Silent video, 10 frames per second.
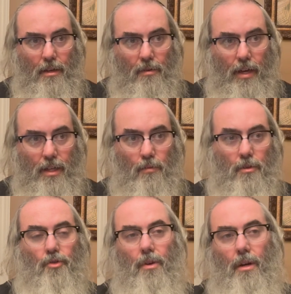right, we're
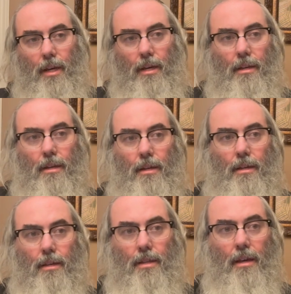drawing
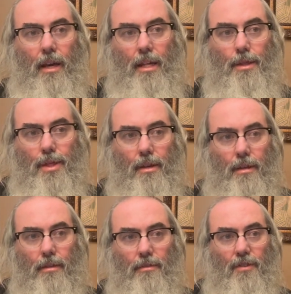the 8th
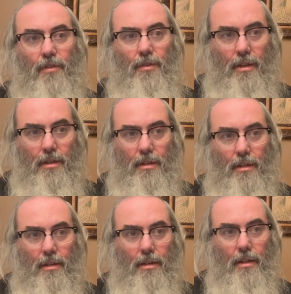Sphira
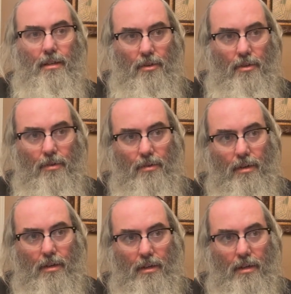into
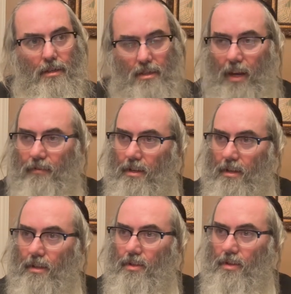the 7
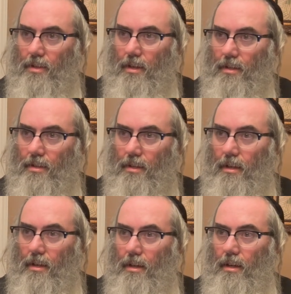in a certain sense.
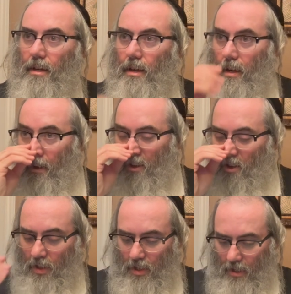
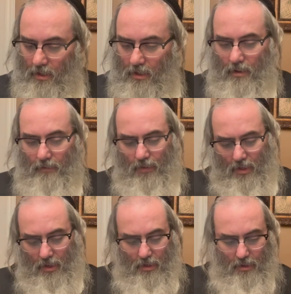So this
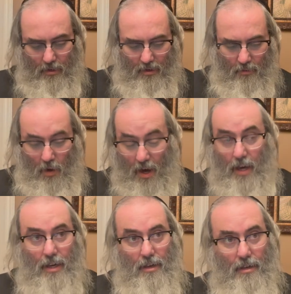is
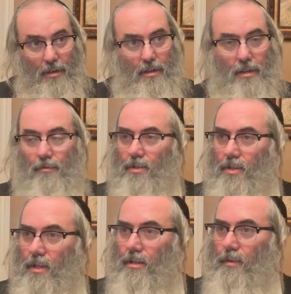why, and we'll
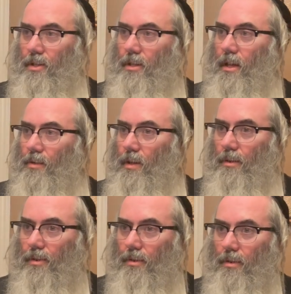see especially as we
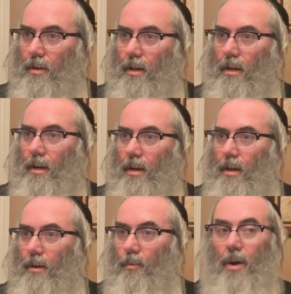go through,
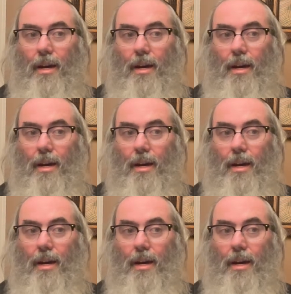why